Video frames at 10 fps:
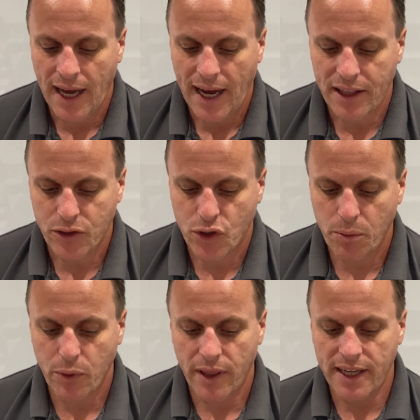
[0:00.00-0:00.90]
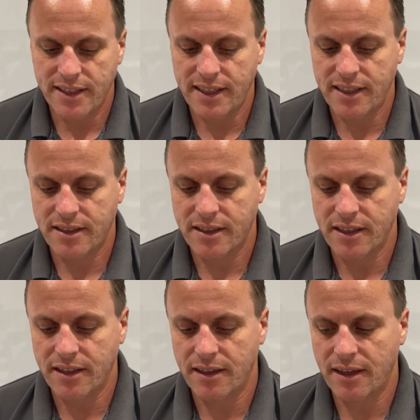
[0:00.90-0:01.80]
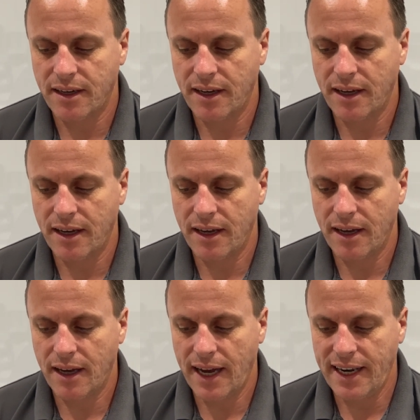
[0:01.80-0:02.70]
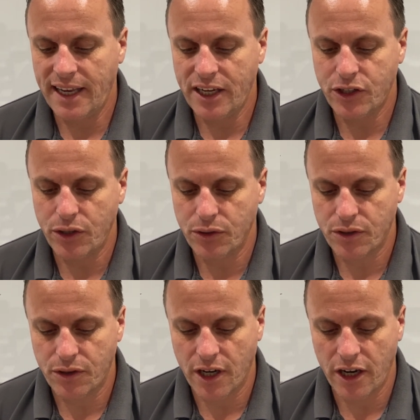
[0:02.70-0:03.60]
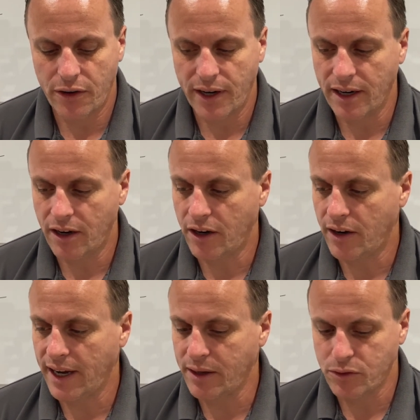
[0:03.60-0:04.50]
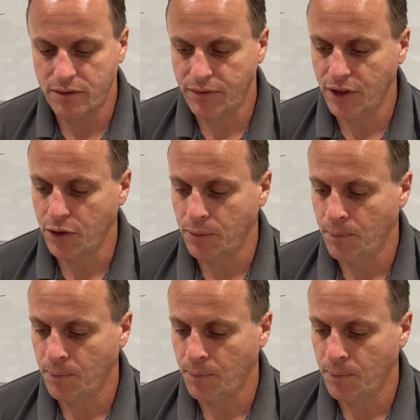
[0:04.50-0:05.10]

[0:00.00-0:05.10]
And the trouble with this is that any issues are occurring are out of view.